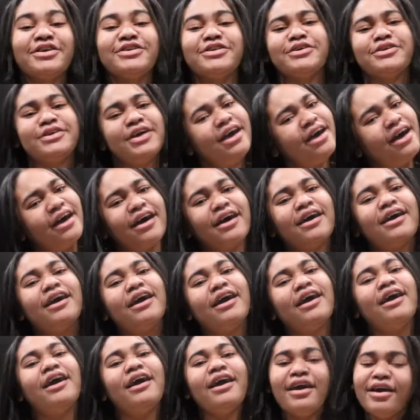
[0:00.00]
So yeah,
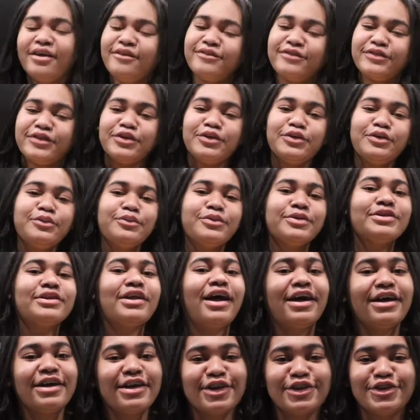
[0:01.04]
if you would
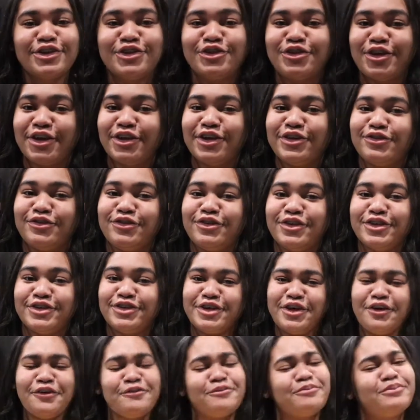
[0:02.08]
like to try this for
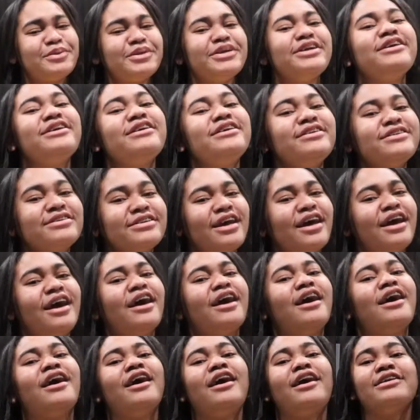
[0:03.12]
yourself, please
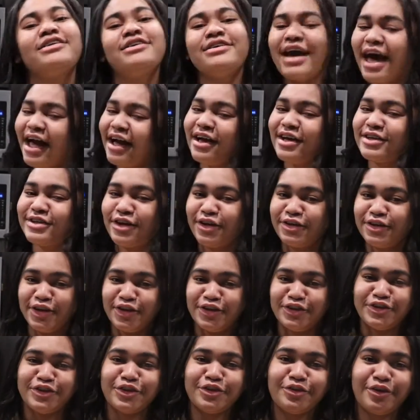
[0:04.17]
tag us on
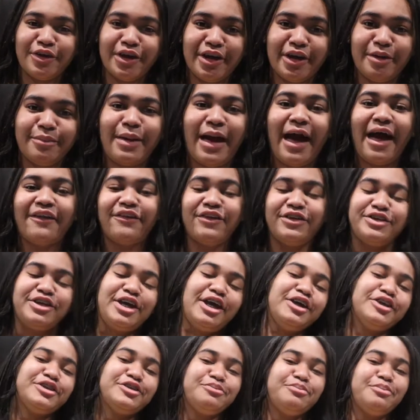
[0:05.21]
Instagram at the
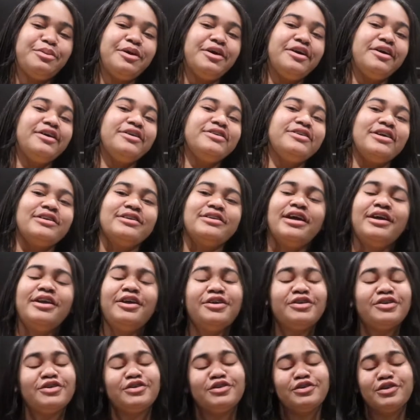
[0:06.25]
Taste Buds and let
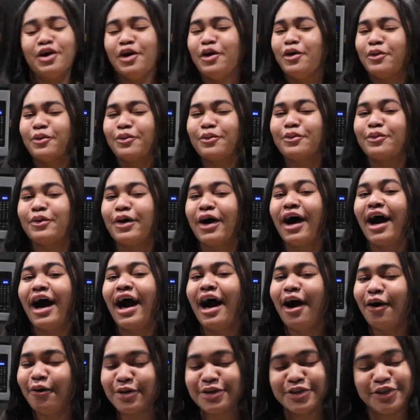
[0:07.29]
us know
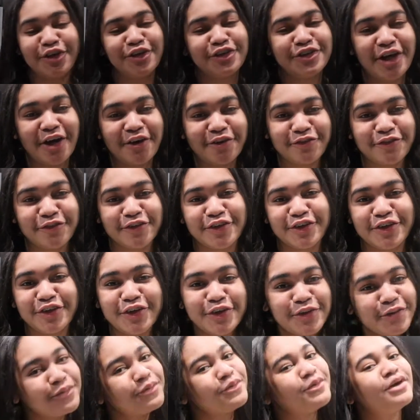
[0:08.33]
how it turned out for
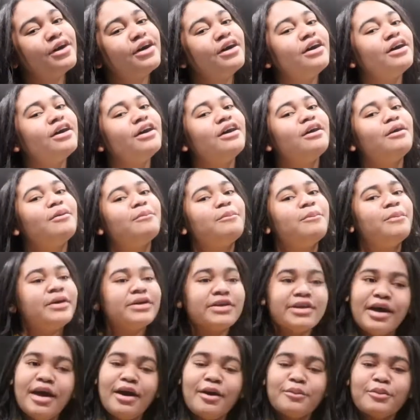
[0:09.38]
you. But
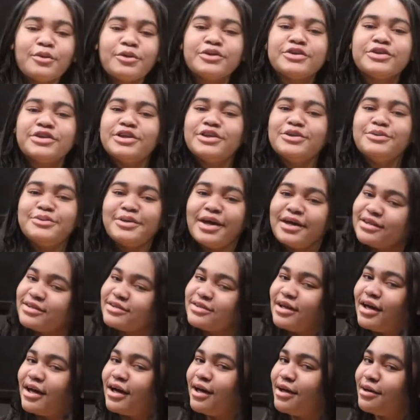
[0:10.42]
yeah, we'll see you
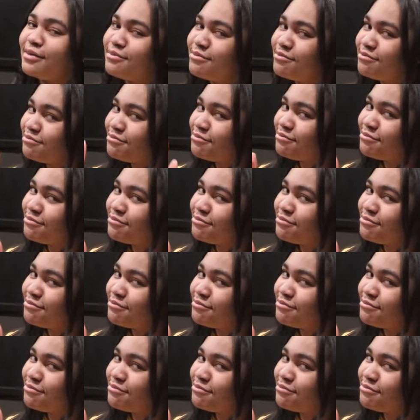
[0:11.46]
next time.